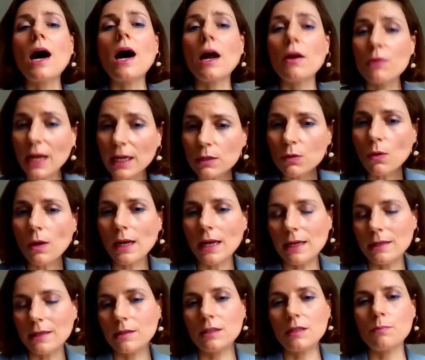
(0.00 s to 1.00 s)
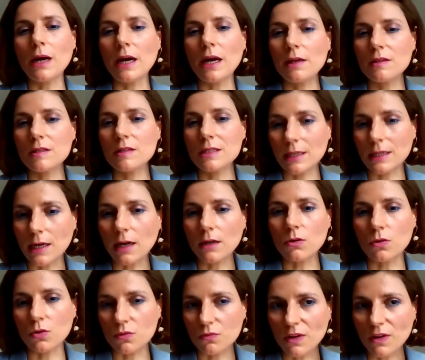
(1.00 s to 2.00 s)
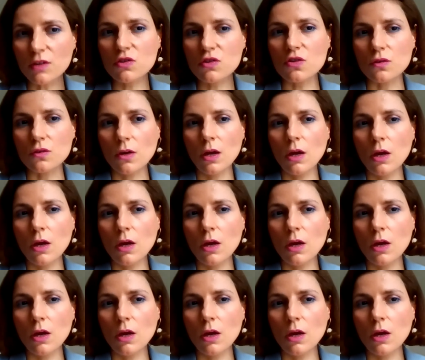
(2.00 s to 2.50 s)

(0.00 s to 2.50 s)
are regulated by the Chicago Convention.